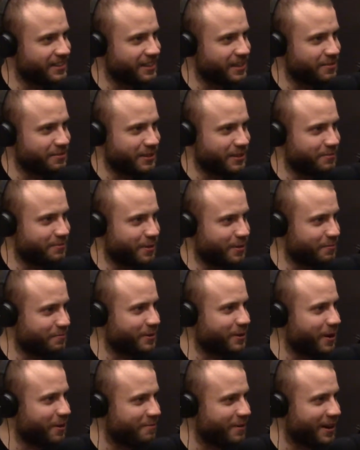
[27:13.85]
I'm going to put
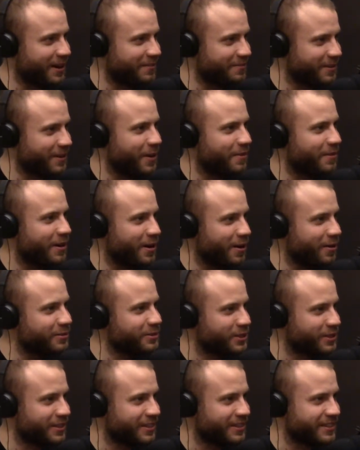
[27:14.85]
on my own
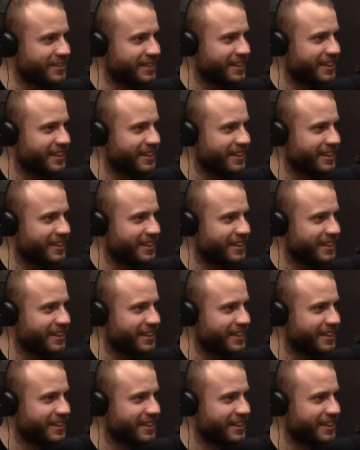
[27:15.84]
shows.